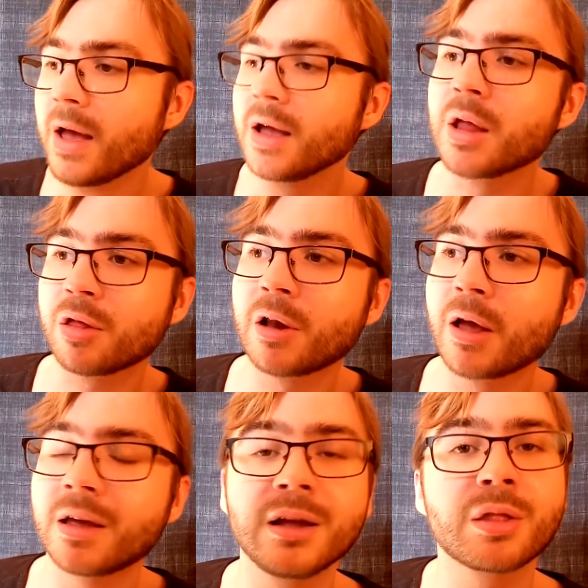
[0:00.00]
It's
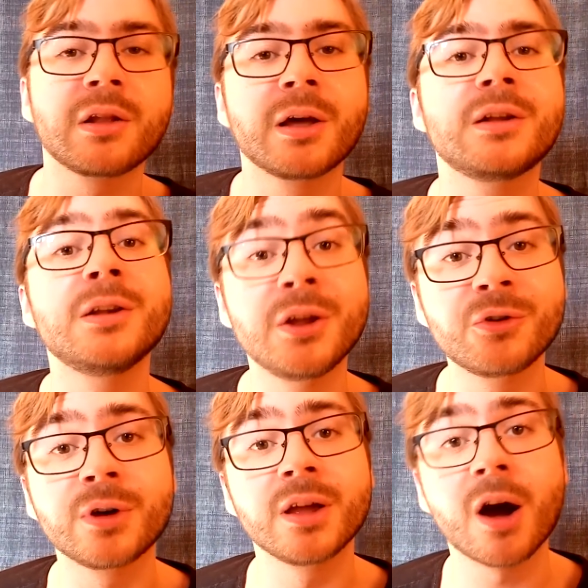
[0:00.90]
like it's like
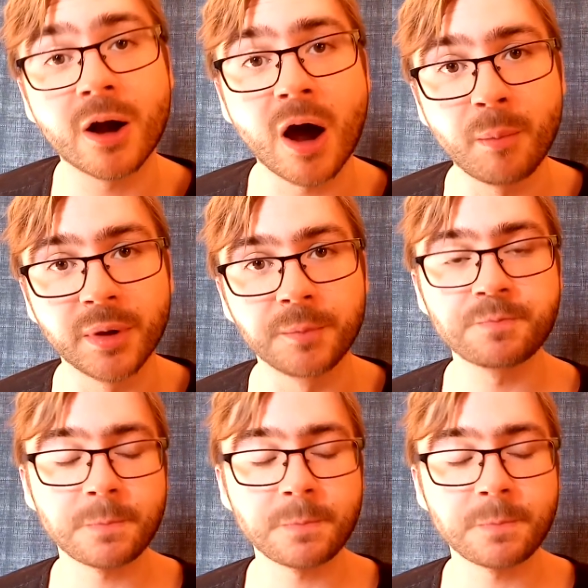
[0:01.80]
literally a copy.